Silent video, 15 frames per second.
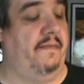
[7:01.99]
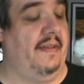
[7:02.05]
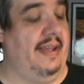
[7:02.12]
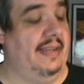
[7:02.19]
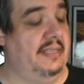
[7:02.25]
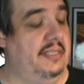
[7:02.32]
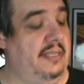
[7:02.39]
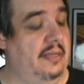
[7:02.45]

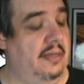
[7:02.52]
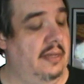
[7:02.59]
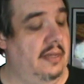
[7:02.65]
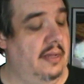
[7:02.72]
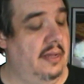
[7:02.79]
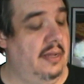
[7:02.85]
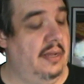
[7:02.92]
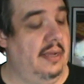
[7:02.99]
Fest
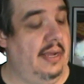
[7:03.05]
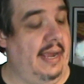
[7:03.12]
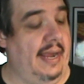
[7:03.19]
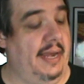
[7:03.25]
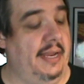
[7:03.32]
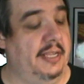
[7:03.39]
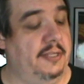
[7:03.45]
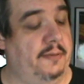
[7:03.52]

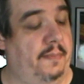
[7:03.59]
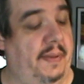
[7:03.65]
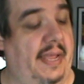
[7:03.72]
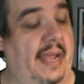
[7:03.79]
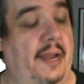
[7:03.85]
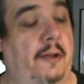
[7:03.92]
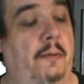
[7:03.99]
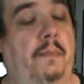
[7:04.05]
and his
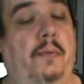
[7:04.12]
piano